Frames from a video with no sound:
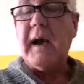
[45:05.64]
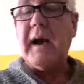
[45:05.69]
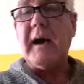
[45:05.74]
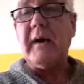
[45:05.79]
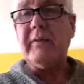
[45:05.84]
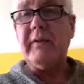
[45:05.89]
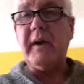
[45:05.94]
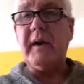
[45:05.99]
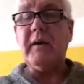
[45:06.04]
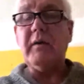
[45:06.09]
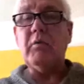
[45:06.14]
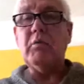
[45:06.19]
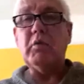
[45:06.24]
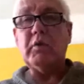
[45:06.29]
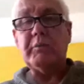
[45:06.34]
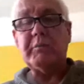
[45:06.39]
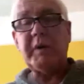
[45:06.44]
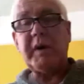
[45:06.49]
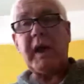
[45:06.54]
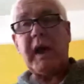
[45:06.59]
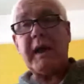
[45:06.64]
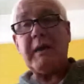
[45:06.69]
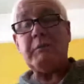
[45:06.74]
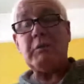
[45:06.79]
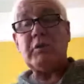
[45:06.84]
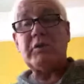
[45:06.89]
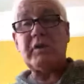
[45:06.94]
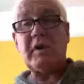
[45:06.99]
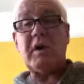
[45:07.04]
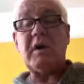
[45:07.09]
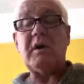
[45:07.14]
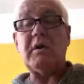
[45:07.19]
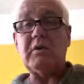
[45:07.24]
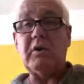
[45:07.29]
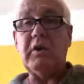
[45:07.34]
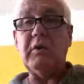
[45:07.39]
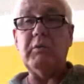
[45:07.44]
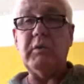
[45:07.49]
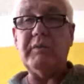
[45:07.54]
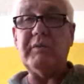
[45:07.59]
out there would be able to
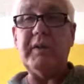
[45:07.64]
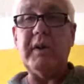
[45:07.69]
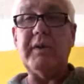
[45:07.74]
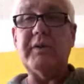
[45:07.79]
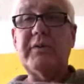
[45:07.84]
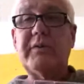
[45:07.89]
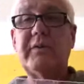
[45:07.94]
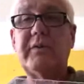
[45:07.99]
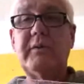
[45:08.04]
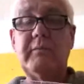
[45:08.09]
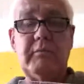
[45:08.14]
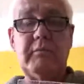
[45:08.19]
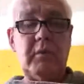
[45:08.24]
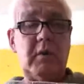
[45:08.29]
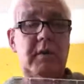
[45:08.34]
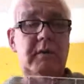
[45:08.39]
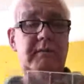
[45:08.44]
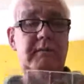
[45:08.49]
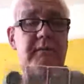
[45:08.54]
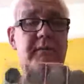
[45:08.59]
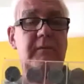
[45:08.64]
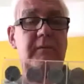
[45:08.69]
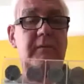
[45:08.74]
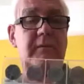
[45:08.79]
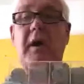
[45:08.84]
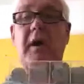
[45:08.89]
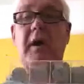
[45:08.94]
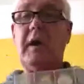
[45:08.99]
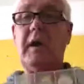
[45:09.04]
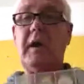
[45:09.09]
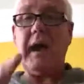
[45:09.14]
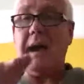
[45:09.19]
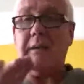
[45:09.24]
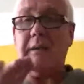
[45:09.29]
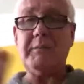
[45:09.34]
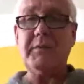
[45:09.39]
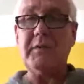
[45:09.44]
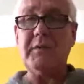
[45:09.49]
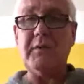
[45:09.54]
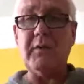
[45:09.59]
argue with this, right?
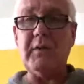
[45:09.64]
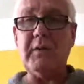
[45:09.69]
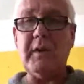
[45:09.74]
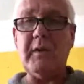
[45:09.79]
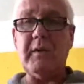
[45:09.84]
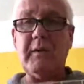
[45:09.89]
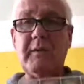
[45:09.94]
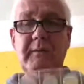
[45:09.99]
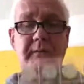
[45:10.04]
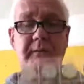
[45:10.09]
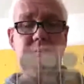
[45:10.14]
Absolutely not.